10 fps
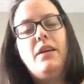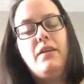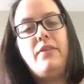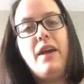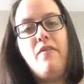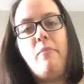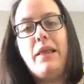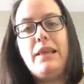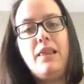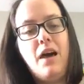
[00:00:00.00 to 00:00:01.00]
If they have
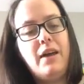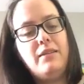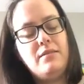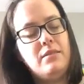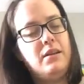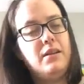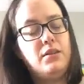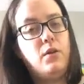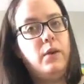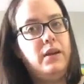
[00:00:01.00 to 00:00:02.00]
belly lines, it's a
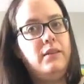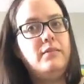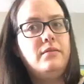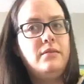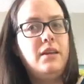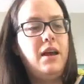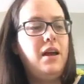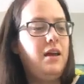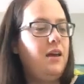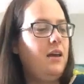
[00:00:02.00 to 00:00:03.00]
queen,
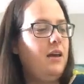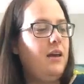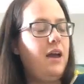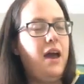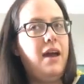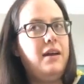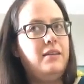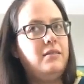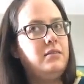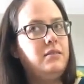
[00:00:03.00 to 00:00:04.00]

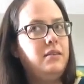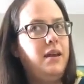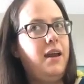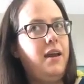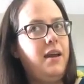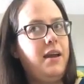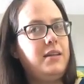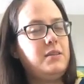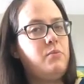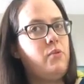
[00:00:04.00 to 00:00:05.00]
and
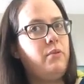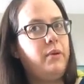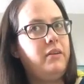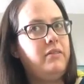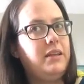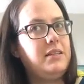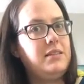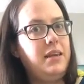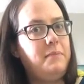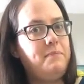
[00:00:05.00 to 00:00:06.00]
it's a more rare thing to
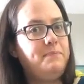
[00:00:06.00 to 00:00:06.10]
see.